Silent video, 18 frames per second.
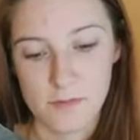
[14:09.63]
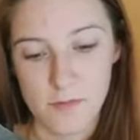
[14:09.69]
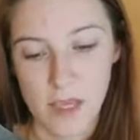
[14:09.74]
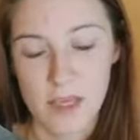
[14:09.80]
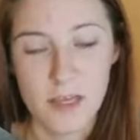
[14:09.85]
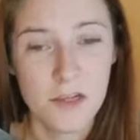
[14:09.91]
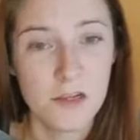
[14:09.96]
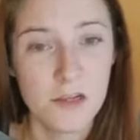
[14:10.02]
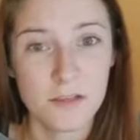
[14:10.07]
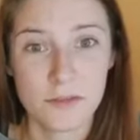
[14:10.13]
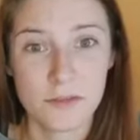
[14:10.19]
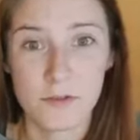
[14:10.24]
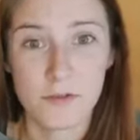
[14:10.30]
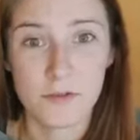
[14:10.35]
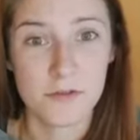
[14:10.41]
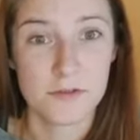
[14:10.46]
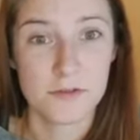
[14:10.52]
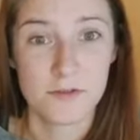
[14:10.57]
And you can
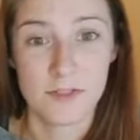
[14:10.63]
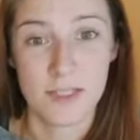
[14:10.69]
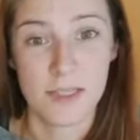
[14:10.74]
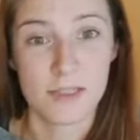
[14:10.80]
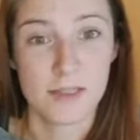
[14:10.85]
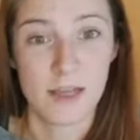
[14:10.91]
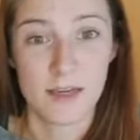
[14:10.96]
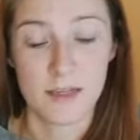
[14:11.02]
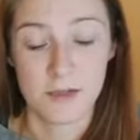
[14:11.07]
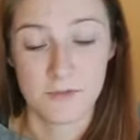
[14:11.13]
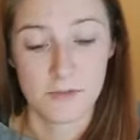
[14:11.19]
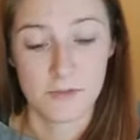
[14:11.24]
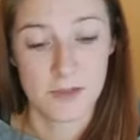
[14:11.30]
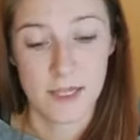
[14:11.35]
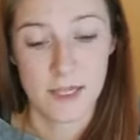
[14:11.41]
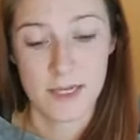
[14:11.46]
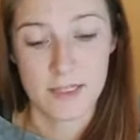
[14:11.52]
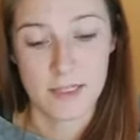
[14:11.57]
scroll through and see like different
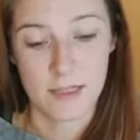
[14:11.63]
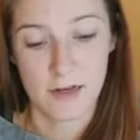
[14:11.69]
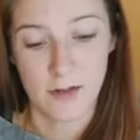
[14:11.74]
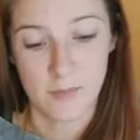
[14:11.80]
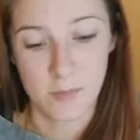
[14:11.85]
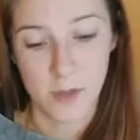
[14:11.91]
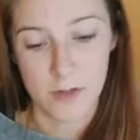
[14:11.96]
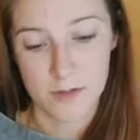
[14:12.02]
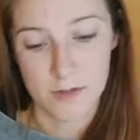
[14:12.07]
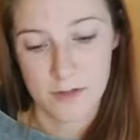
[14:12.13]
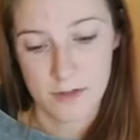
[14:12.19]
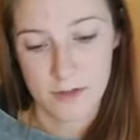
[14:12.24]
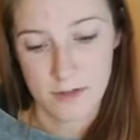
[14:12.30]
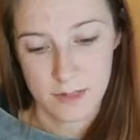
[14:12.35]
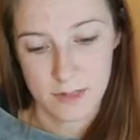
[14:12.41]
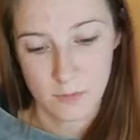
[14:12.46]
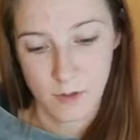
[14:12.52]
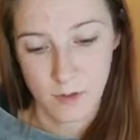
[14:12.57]
things that I've posted
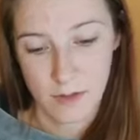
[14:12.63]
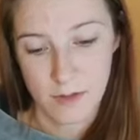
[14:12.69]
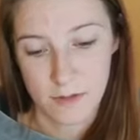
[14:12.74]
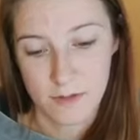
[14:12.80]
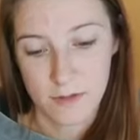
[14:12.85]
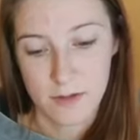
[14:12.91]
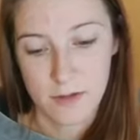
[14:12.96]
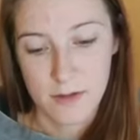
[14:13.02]
as well.